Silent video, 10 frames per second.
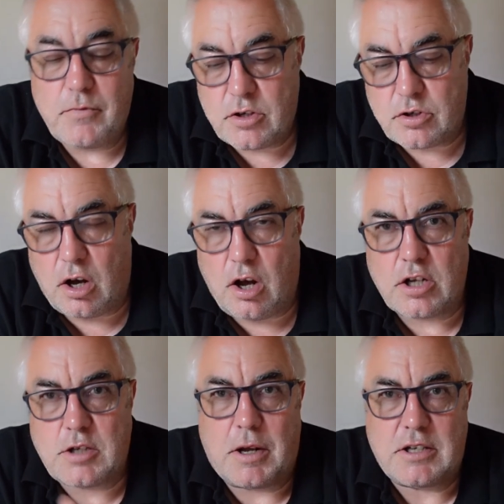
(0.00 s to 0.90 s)
So
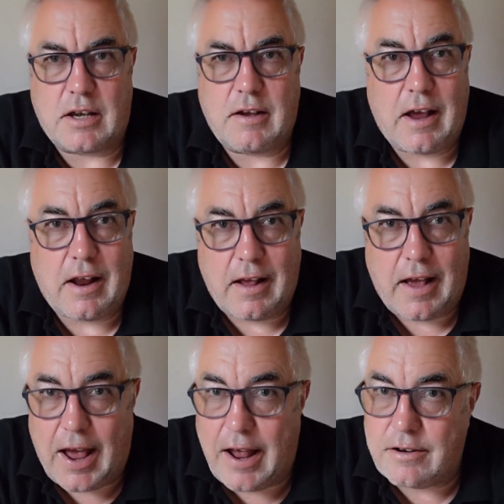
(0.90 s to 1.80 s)
automatic
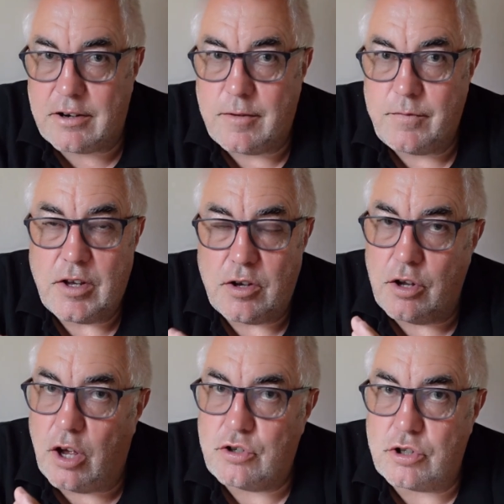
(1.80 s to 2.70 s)
and
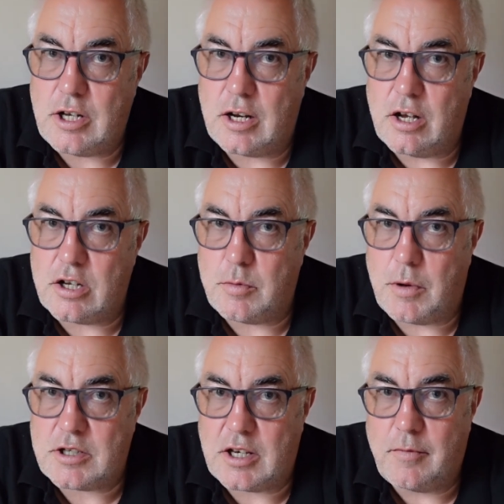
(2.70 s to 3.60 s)
not just any
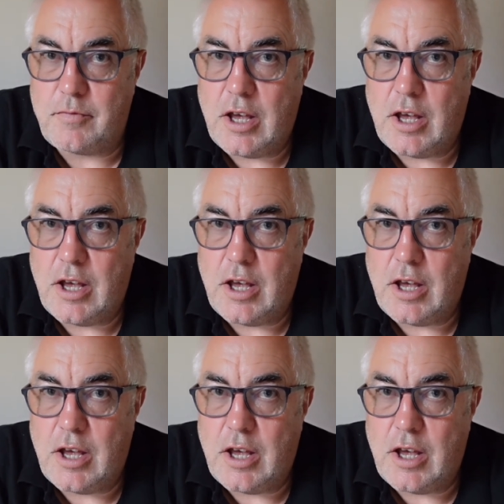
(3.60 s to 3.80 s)
automatic,